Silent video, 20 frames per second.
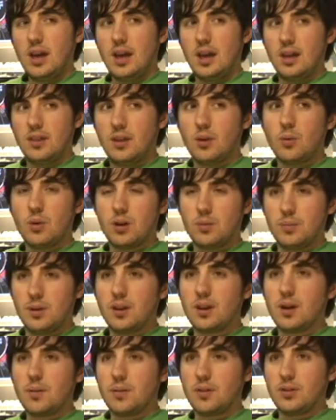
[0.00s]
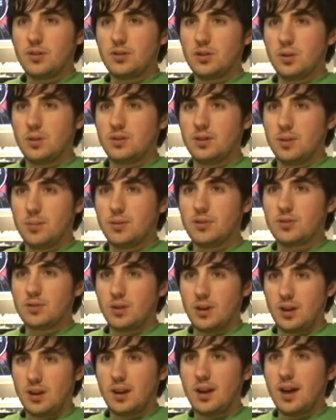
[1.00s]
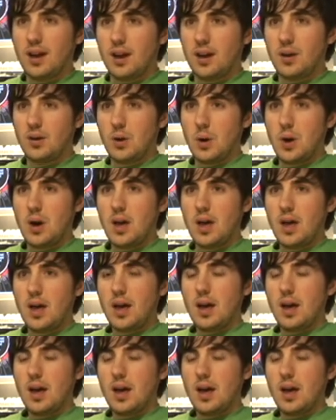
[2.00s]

And they wanted me to come on the show and demonstrate how